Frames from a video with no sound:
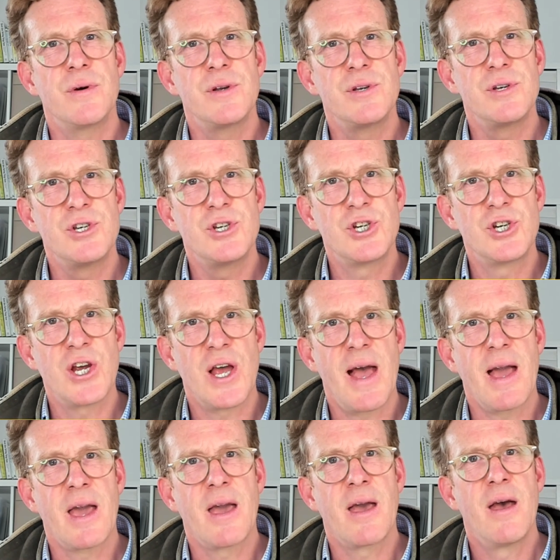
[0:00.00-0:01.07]

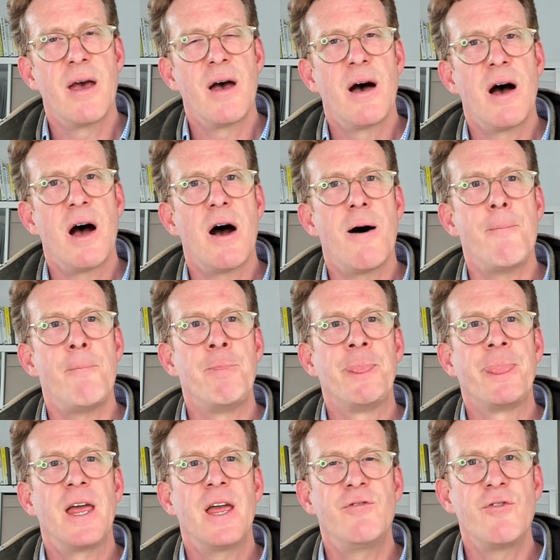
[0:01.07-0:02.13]
check.
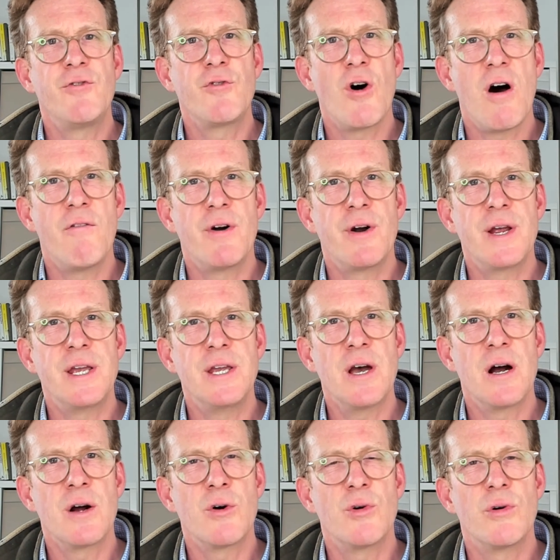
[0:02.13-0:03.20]
If you've got a very
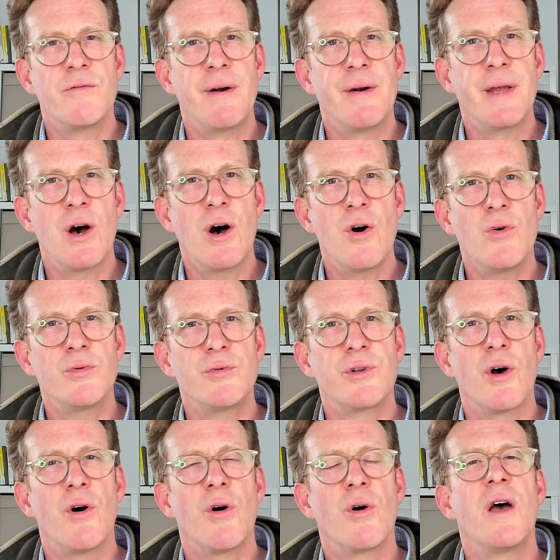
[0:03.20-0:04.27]
young or a very old
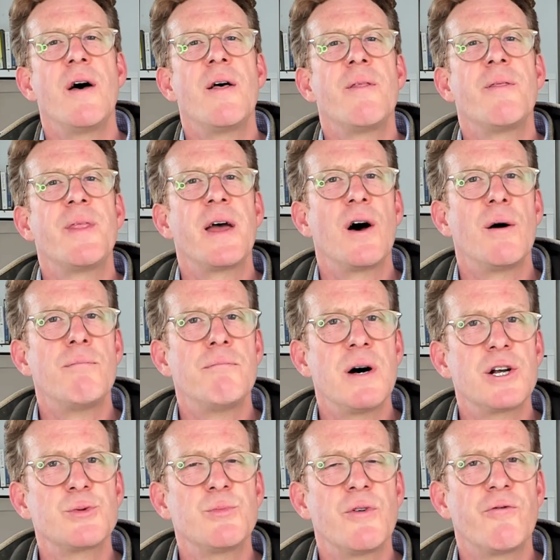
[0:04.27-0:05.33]
dog, they are
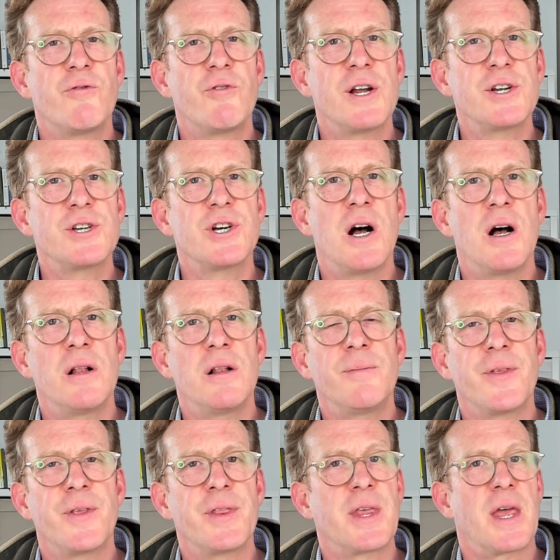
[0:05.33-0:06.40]
much more fragile
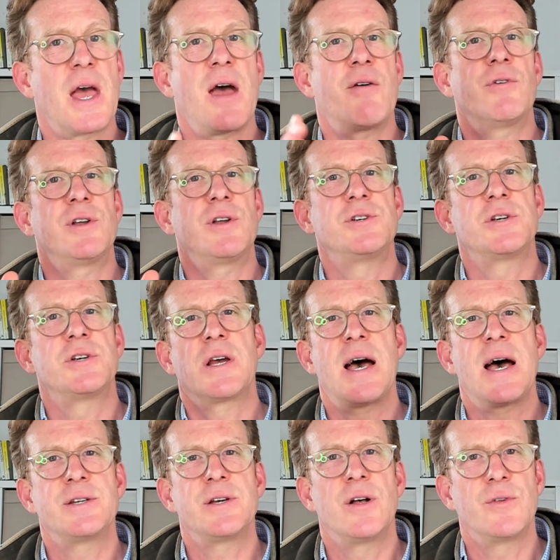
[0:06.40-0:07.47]
than the average
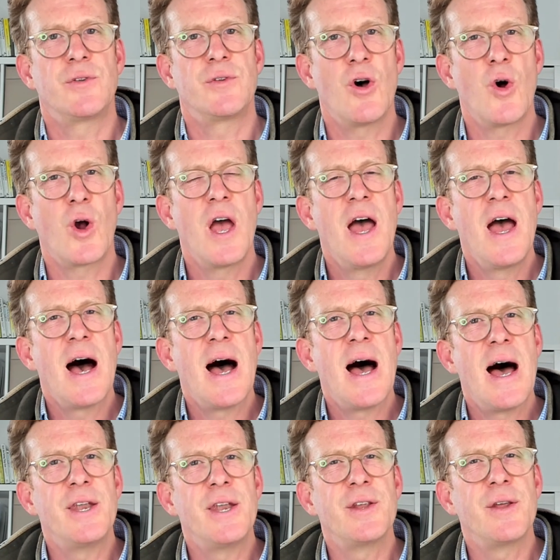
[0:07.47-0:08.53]
adult dog,
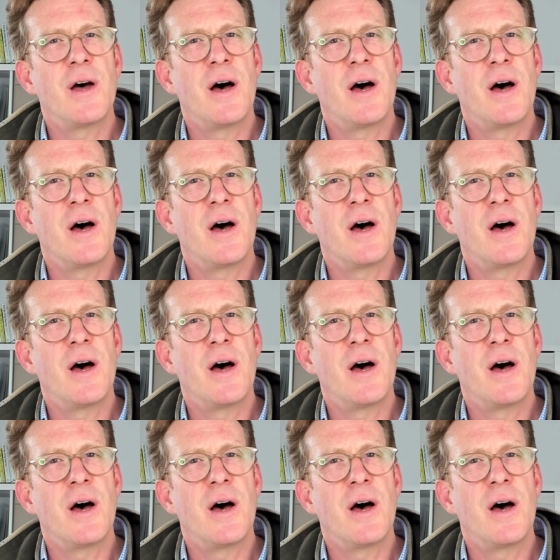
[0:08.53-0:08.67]
and